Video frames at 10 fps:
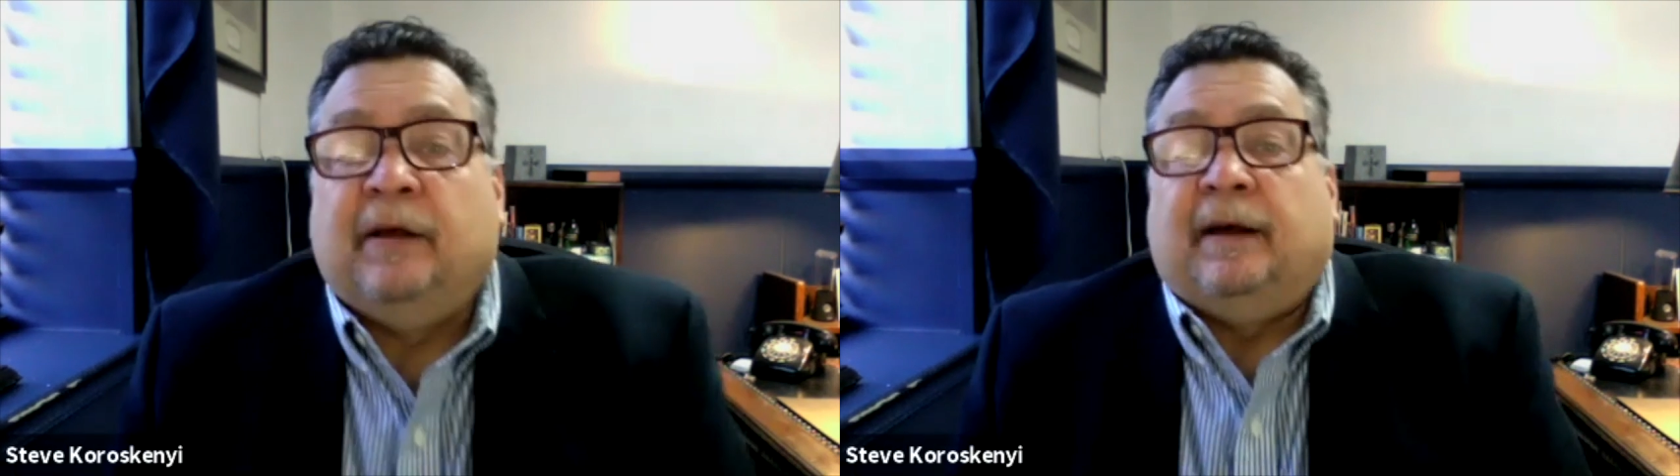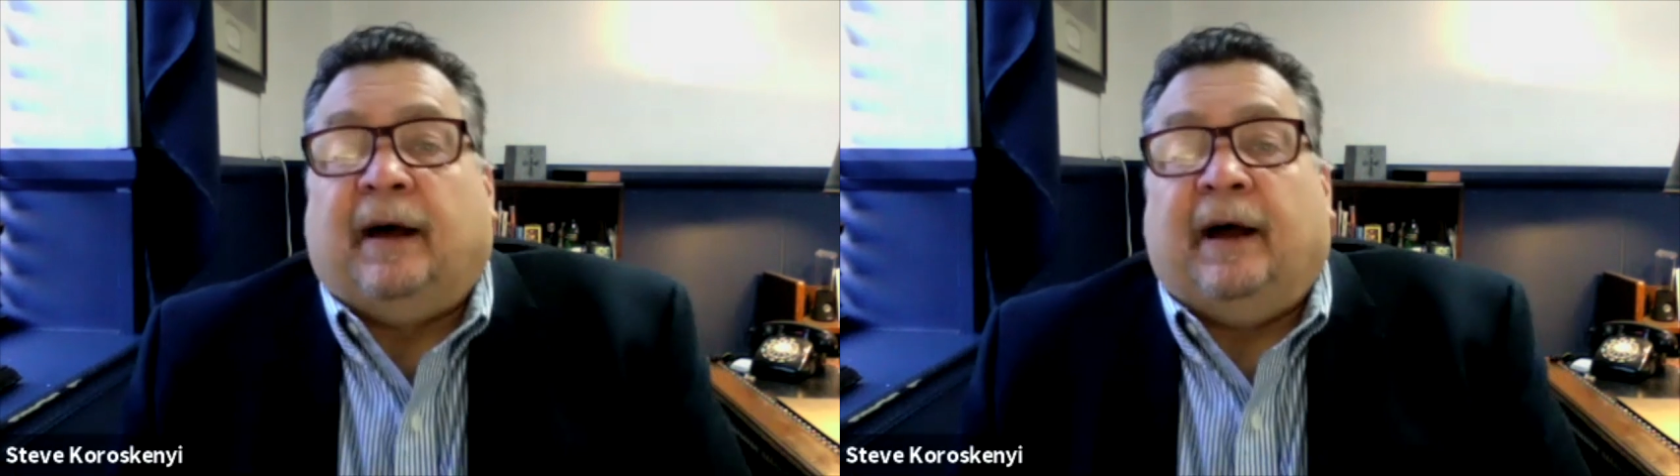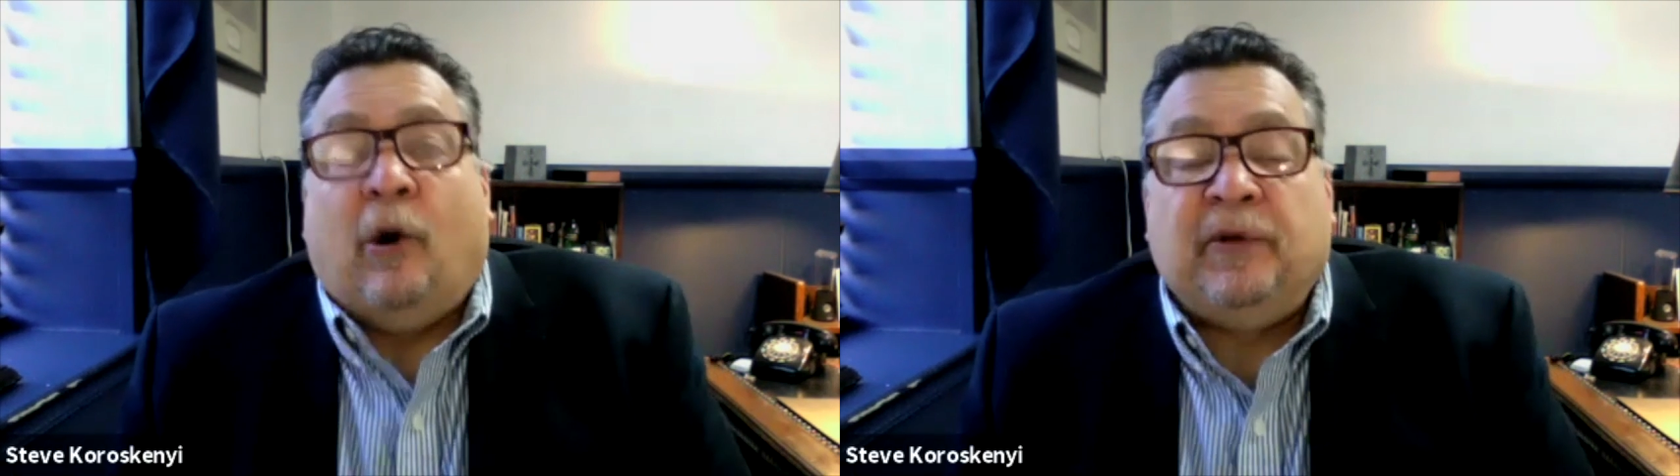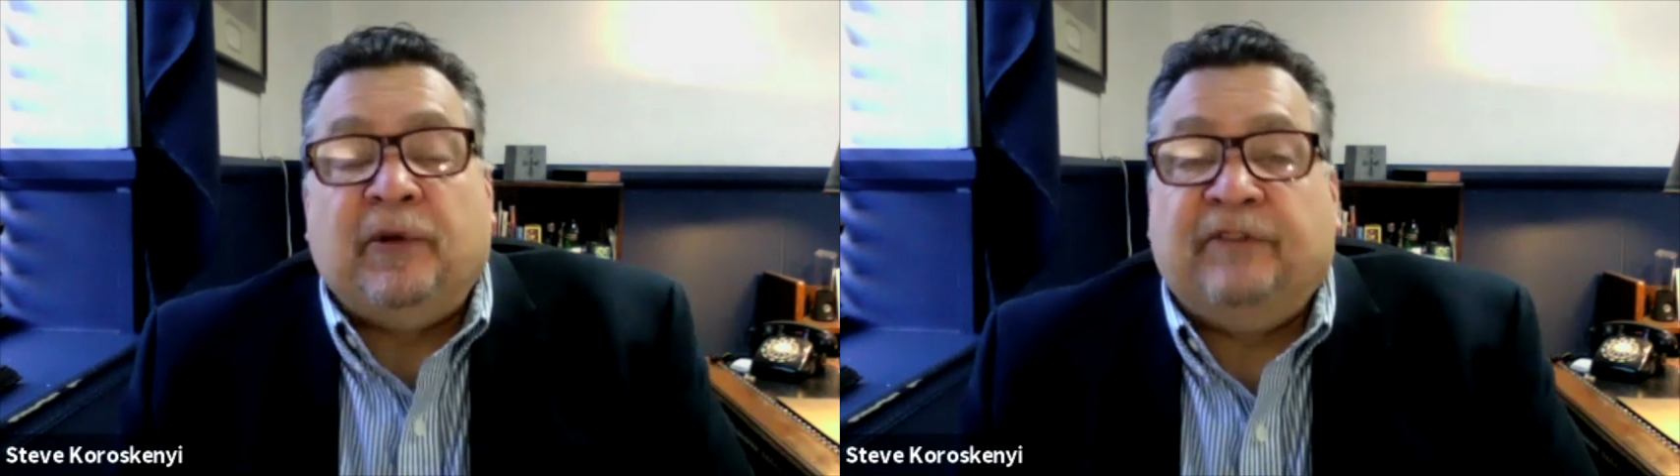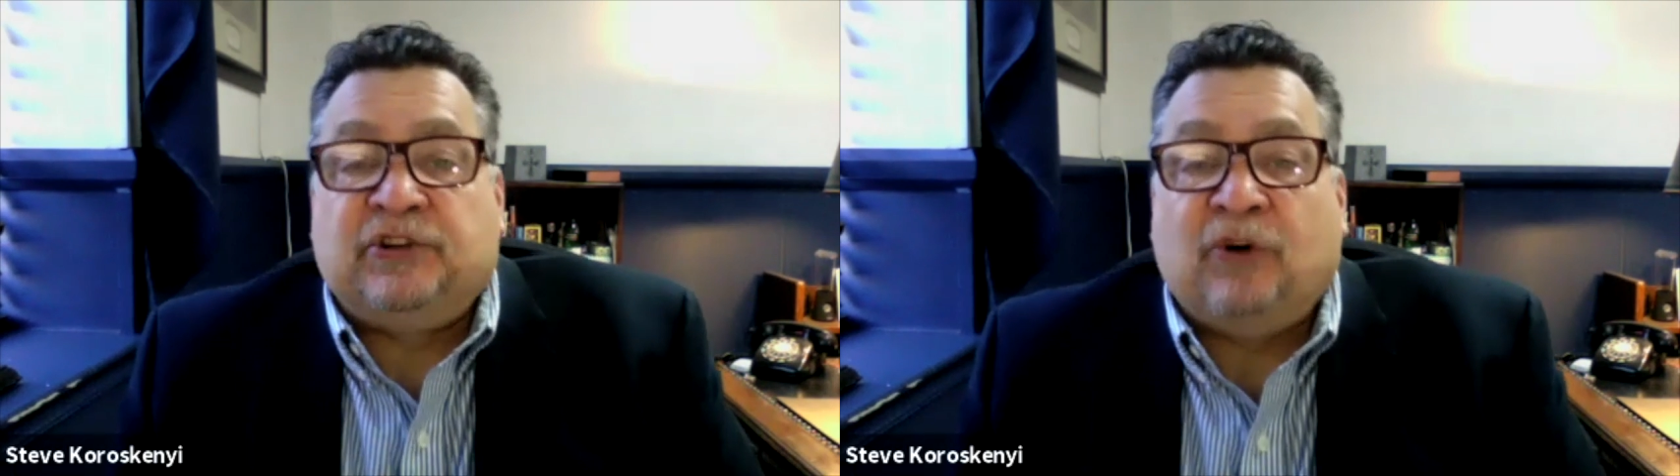I hope
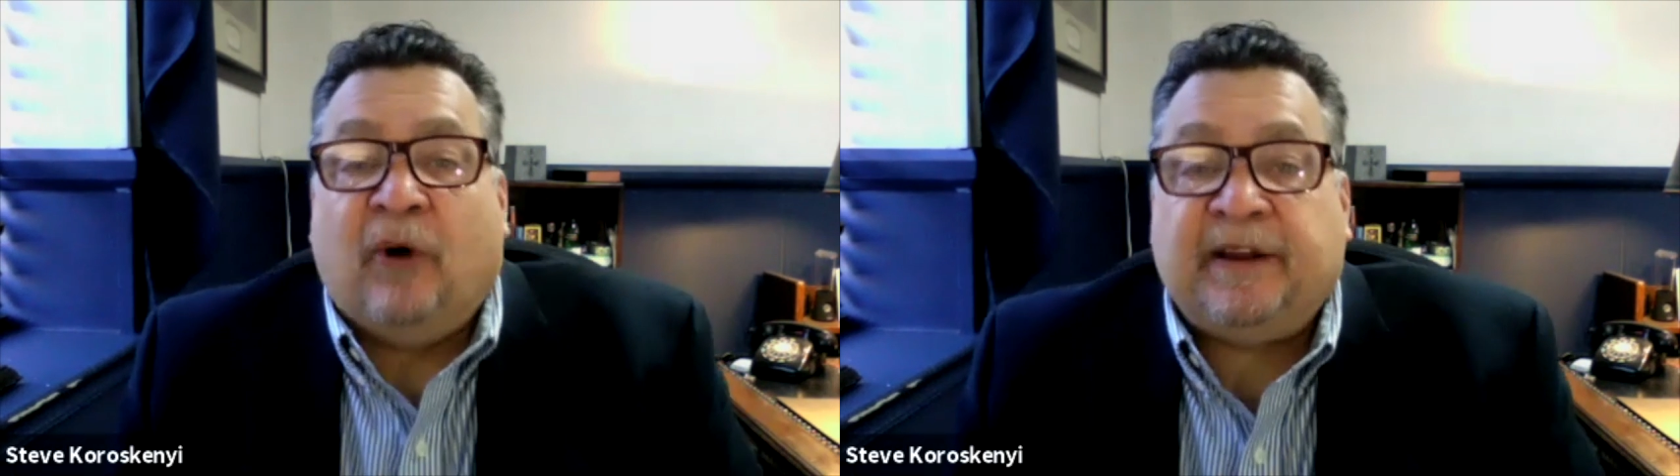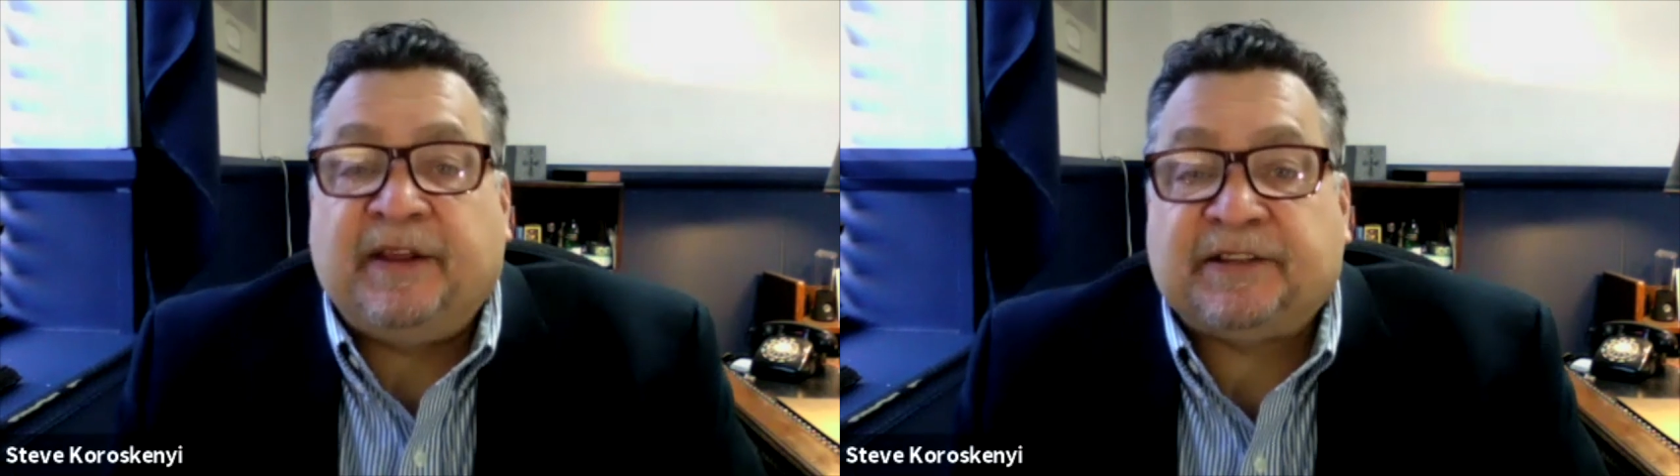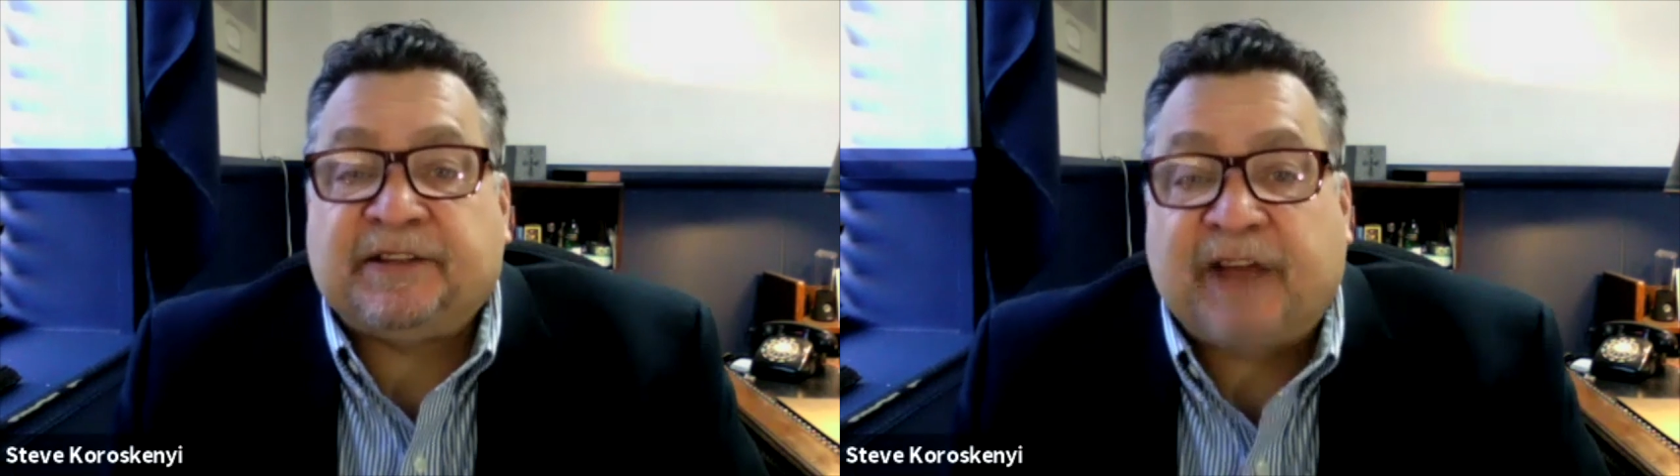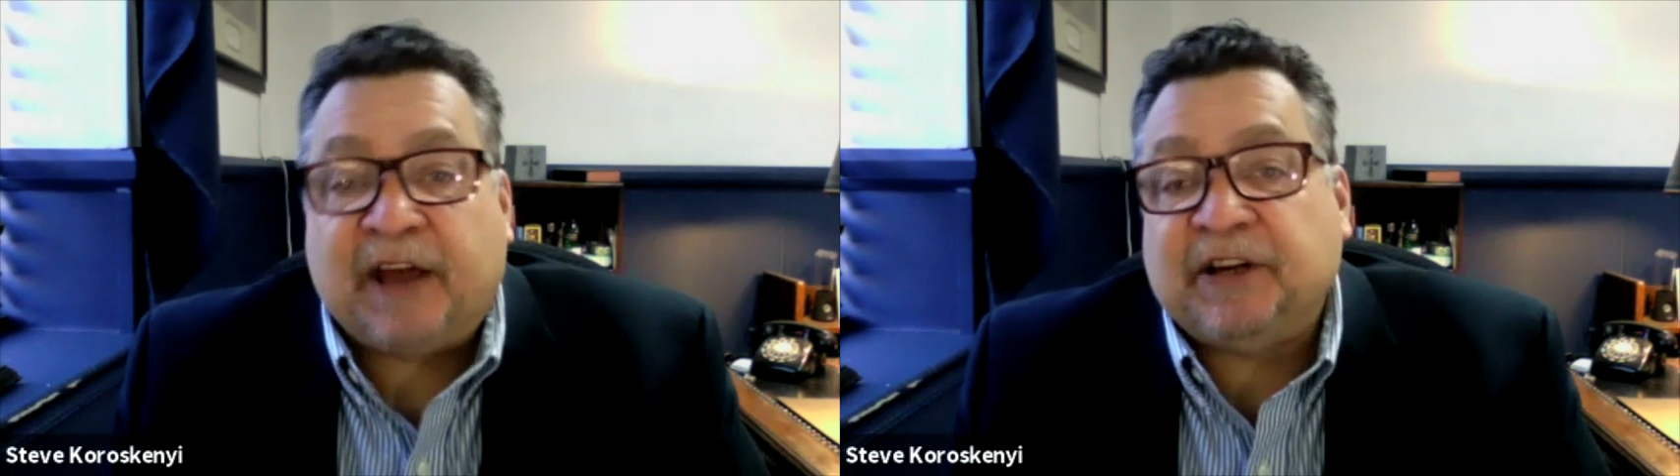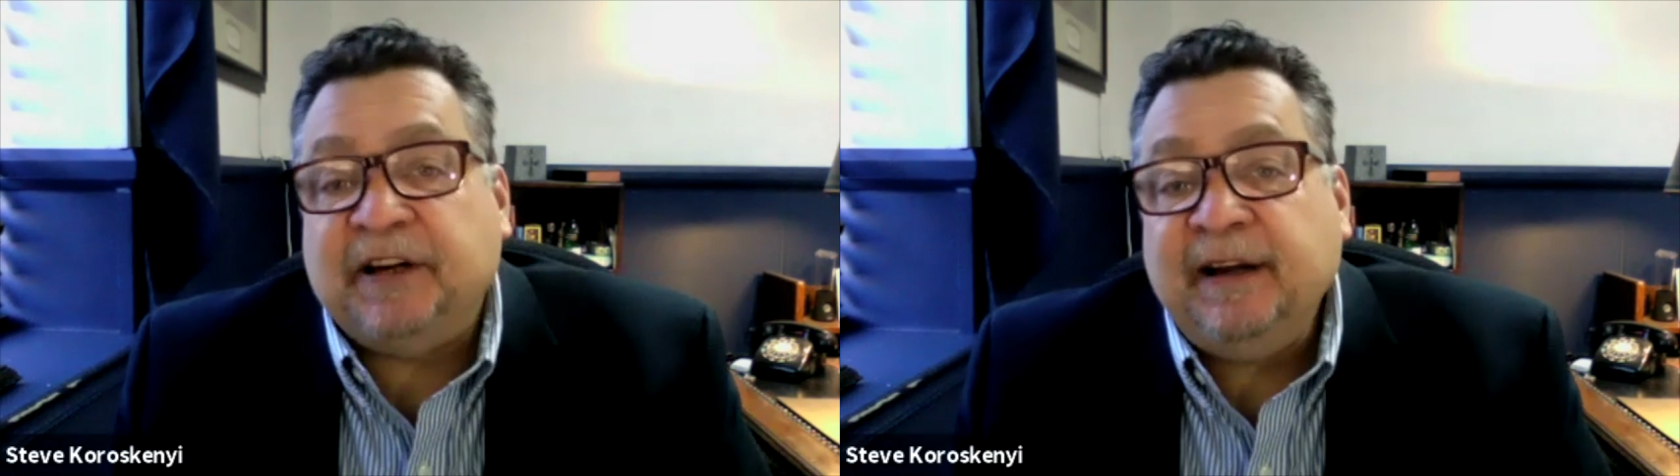you've enjoyed this
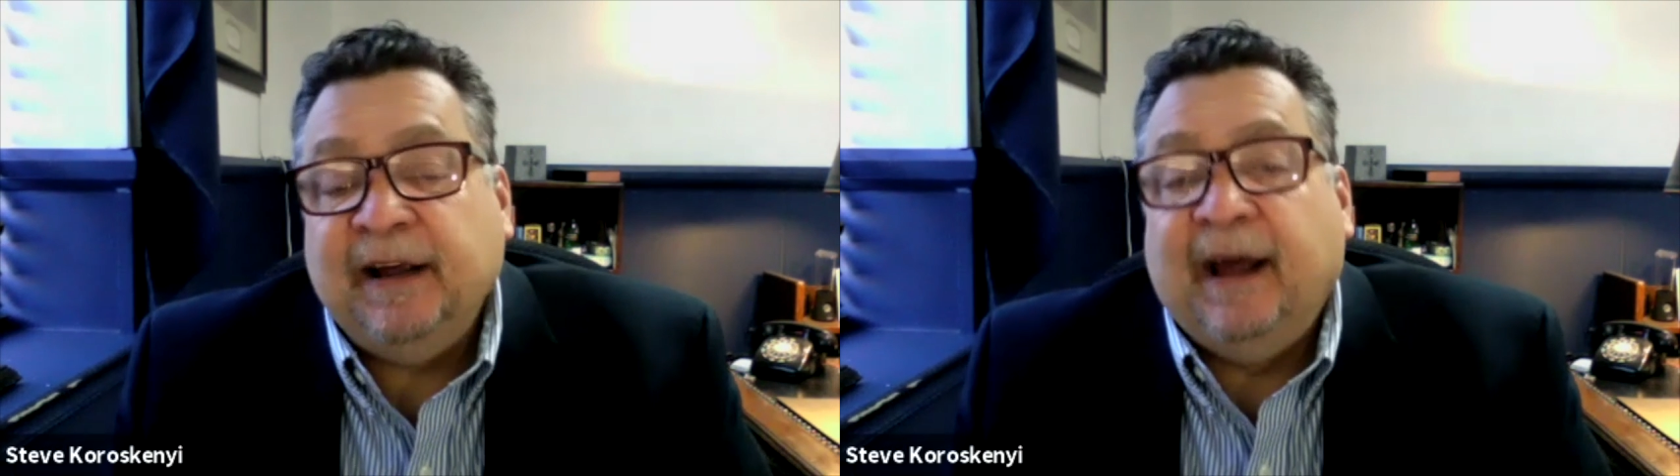session